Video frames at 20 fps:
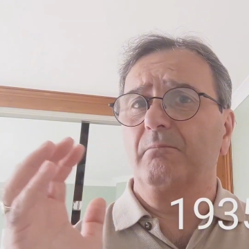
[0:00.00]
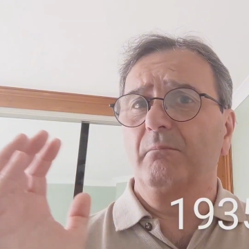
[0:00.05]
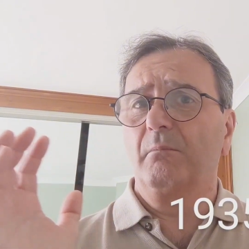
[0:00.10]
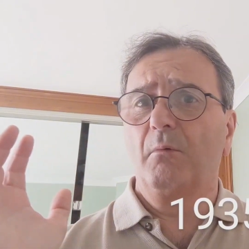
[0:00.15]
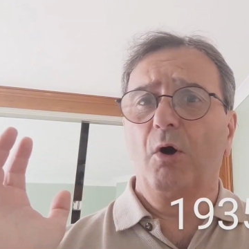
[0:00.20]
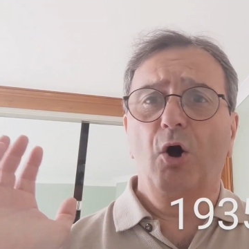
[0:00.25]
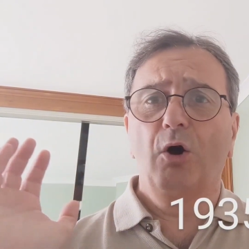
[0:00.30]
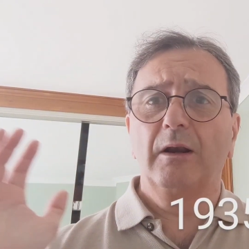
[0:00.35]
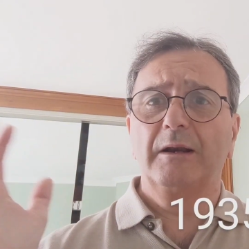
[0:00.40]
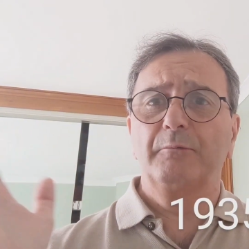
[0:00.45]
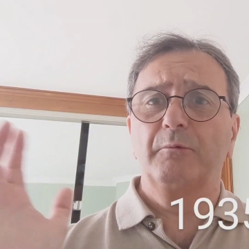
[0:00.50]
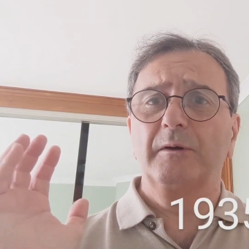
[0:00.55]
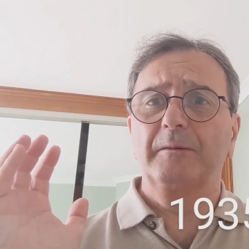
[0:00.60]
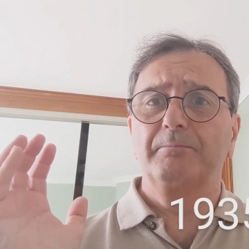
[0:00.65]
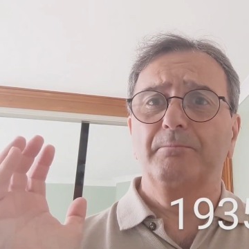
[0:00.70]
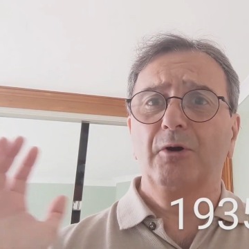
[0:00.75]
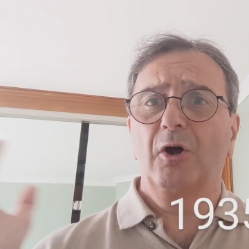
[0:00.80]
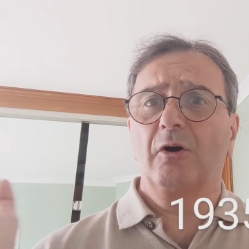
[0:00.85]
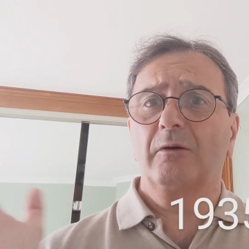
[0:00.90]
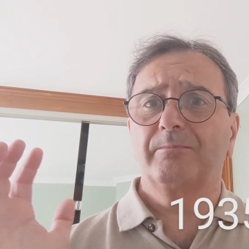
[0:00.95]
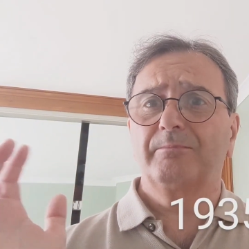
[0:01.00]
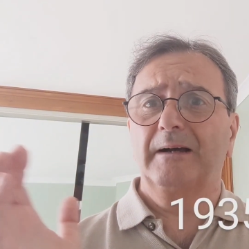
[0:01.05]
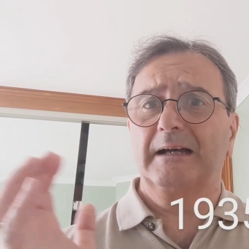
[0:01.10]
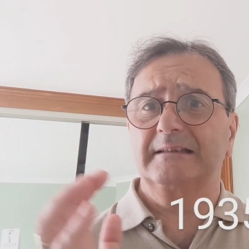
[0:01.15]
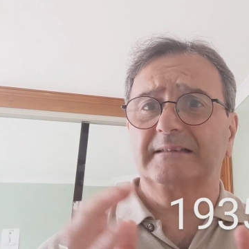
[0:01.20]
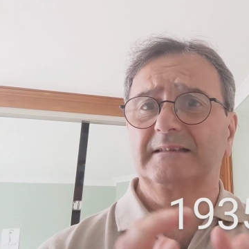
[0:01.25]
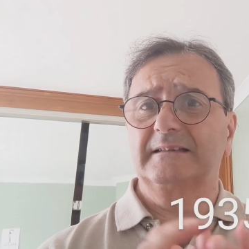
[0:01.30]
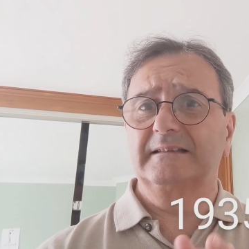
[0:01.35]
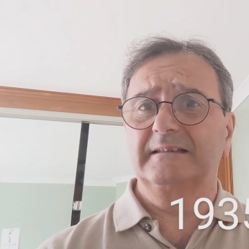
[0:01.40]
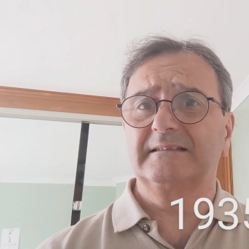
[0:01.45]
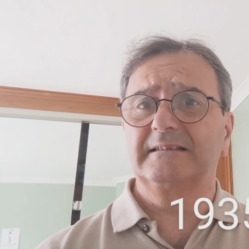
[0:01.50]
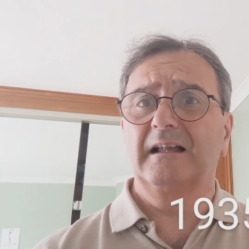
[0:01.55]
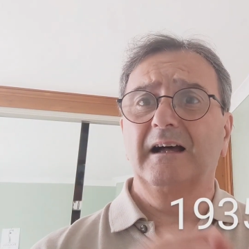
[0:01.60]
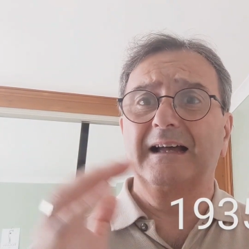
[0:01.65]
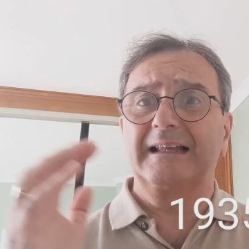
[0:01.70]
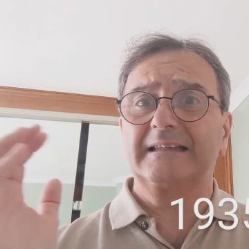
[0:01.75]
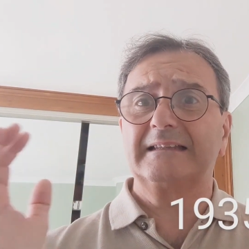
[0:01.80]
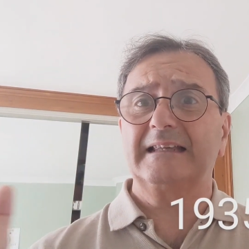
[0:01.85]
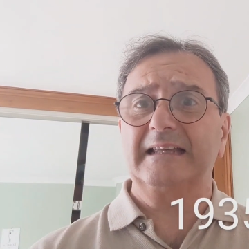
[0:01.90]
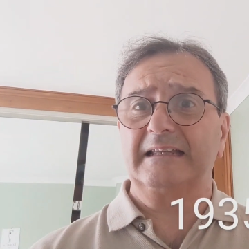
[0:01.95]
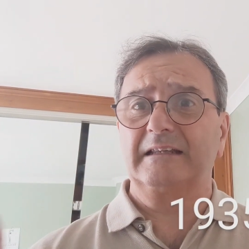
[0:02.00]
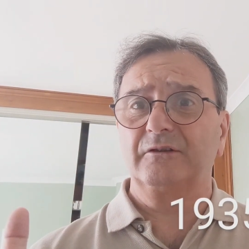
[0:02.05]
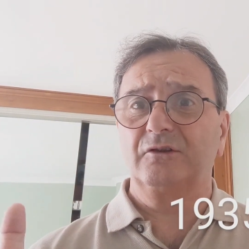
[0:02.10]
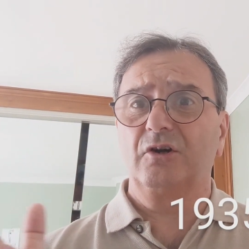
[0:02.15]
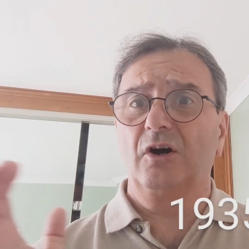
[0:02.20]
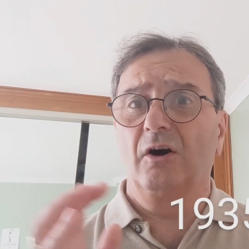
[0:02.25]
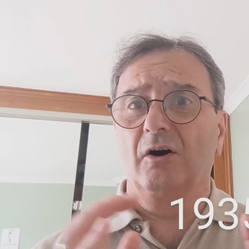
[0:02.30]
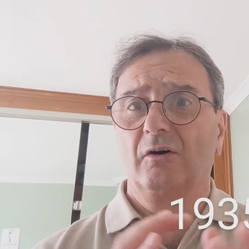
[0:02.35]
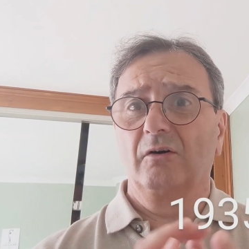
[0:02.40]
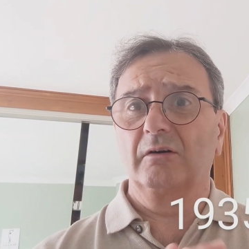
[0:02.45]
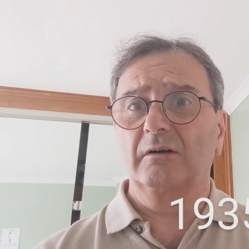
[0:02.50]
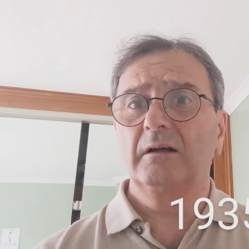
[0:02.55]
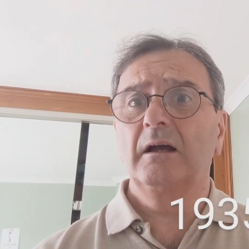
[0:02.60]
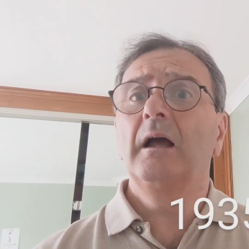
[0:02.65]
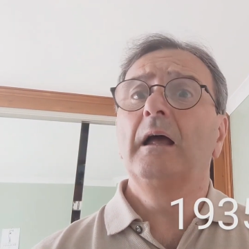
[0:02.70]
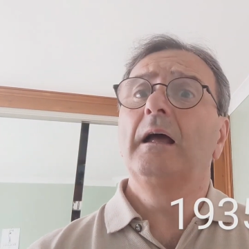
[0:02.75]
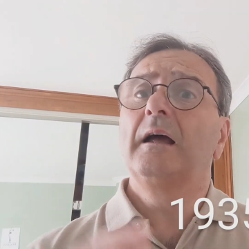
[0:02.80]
Hollywood blockbusters like King Kong,